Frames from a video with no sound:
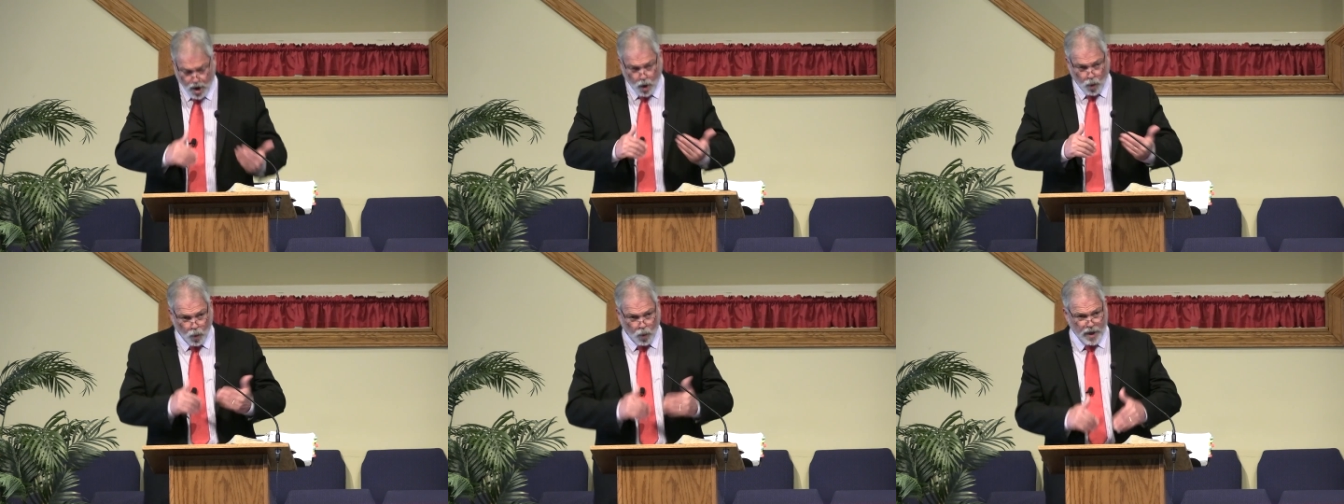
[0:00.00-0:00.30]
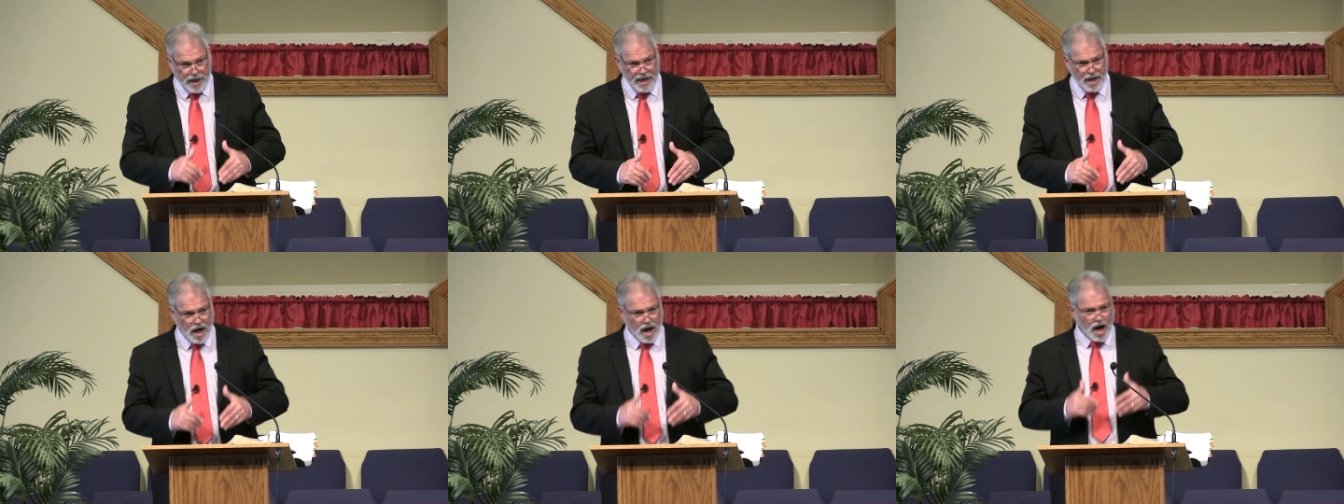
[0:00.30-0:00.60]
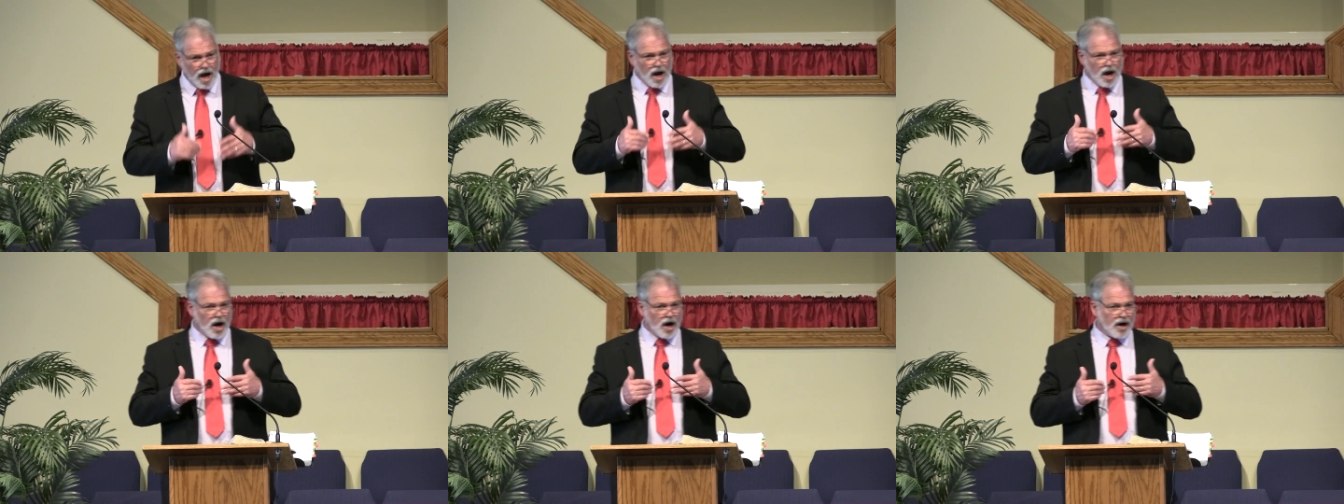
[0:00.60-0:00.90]
we
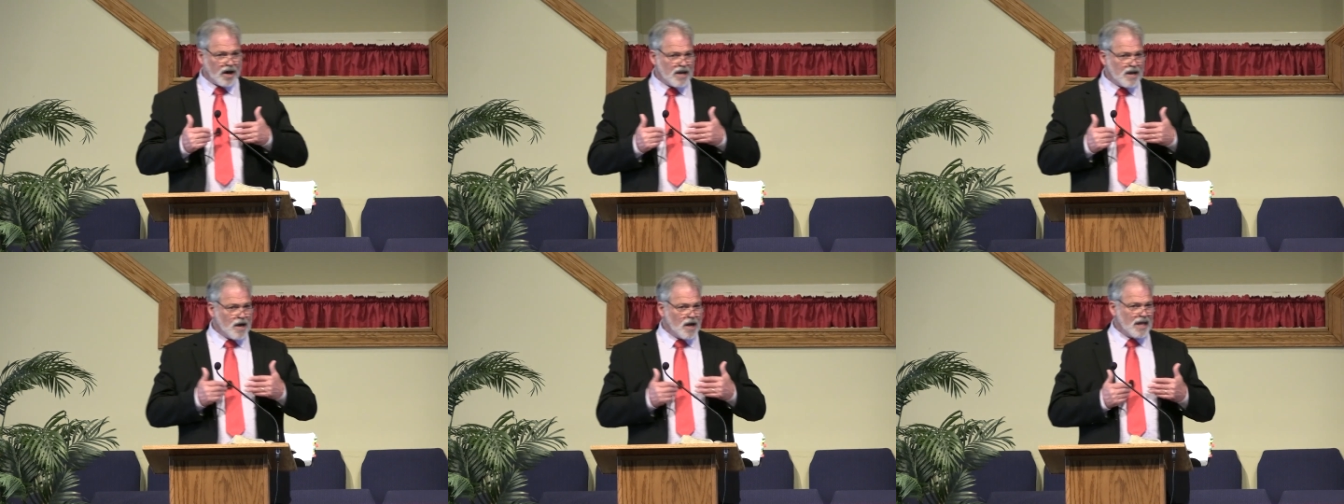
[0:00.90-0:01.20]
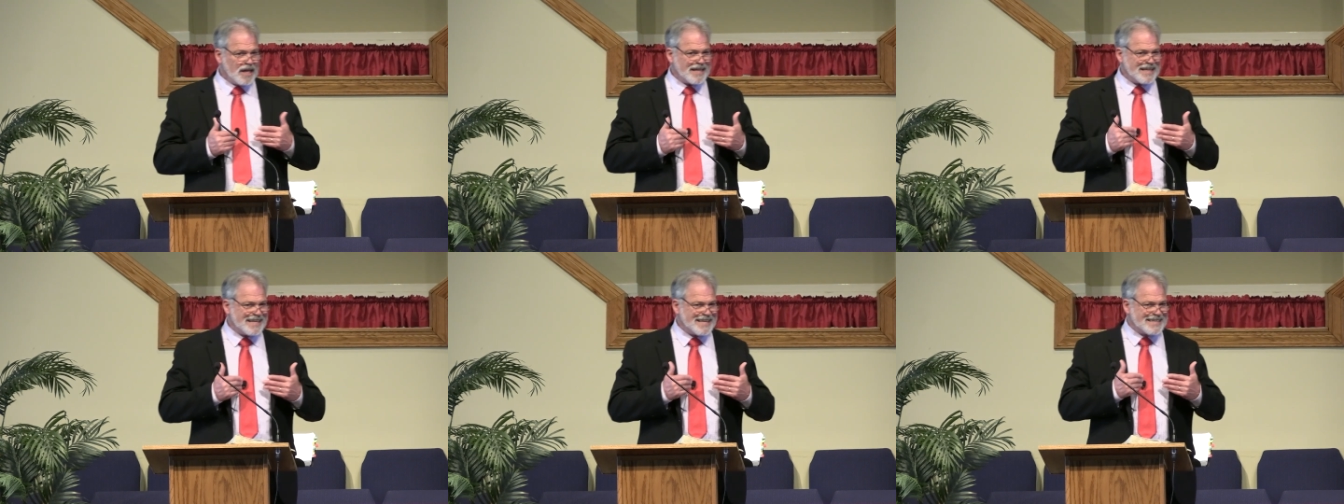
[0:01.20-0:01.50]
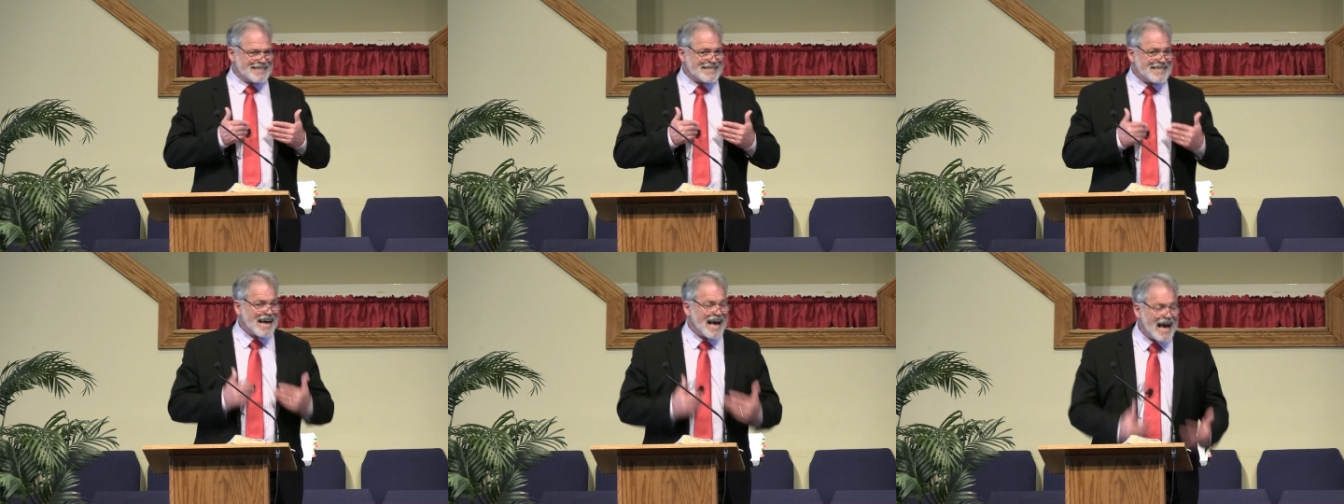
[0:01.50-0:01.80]
are
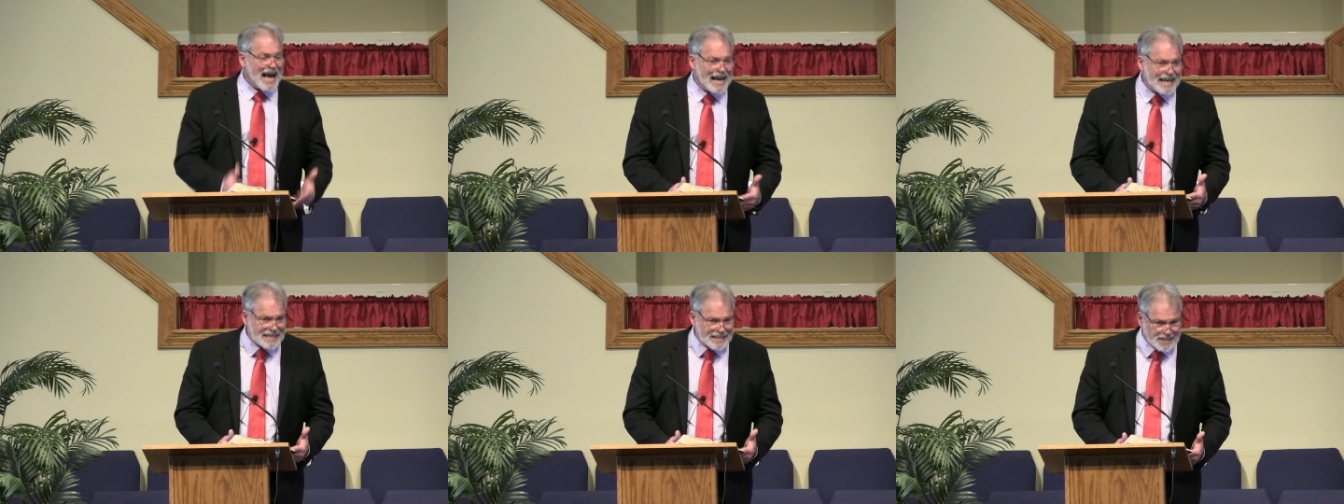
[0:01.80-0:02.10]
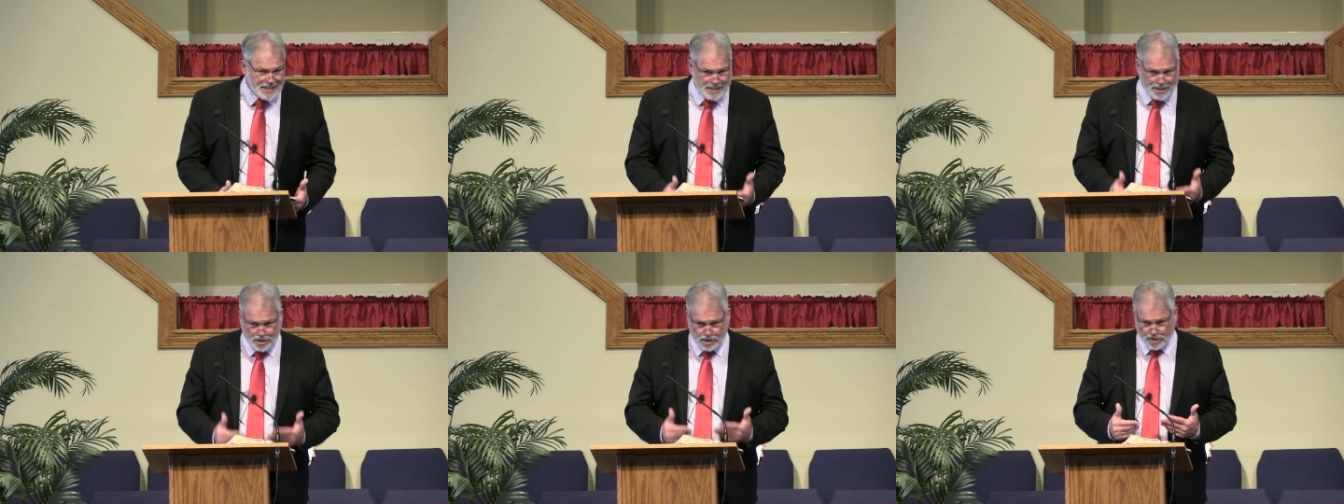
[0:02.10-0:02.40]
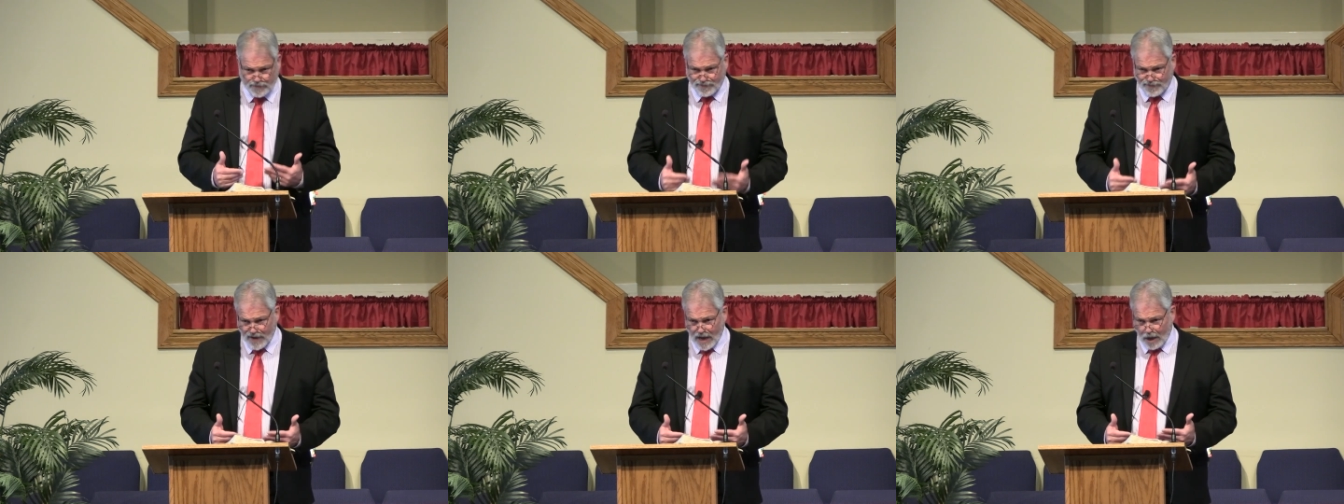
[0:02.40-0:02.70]
enticed to
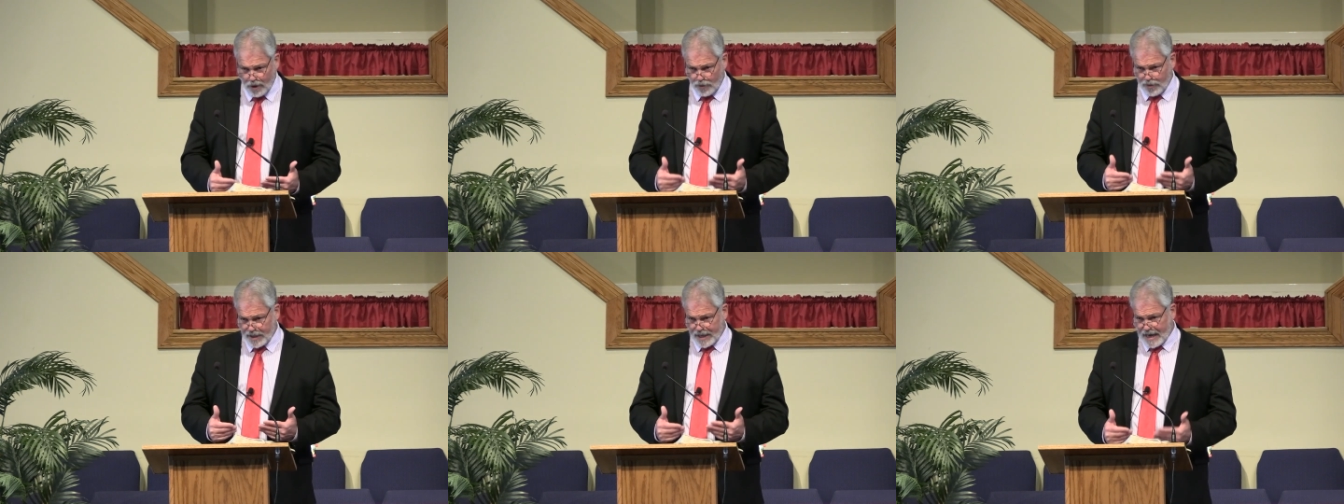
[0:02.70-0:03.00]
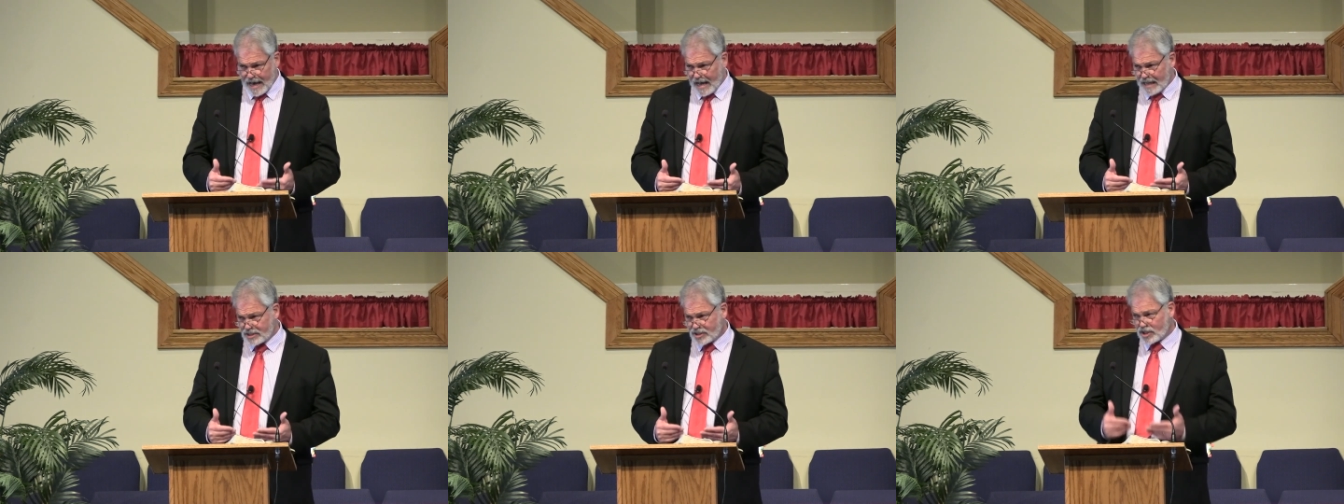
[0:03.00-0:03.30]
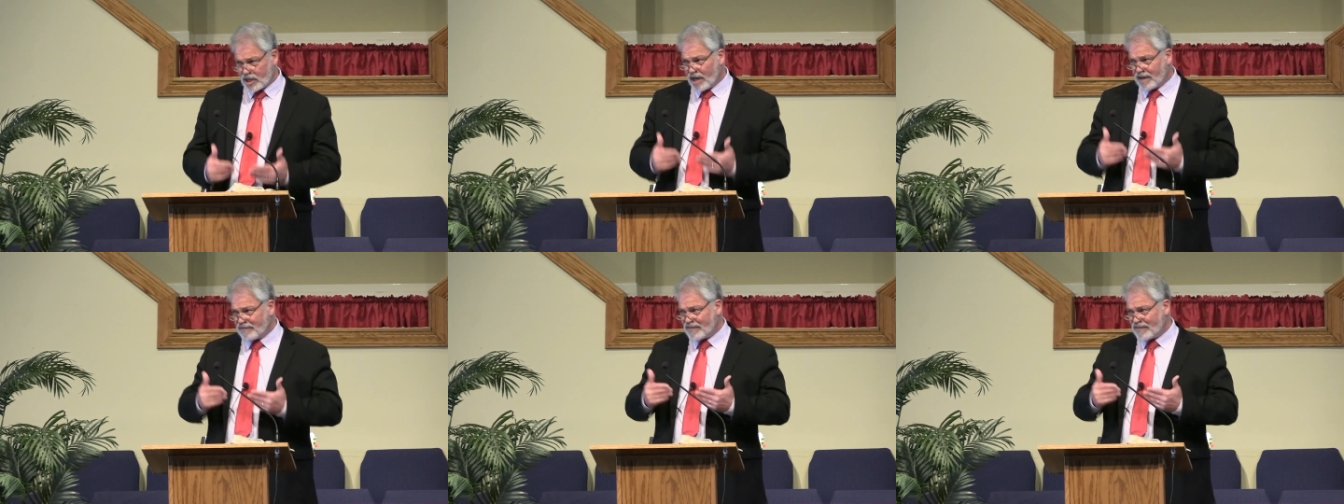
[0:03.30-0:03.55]
follow the gods of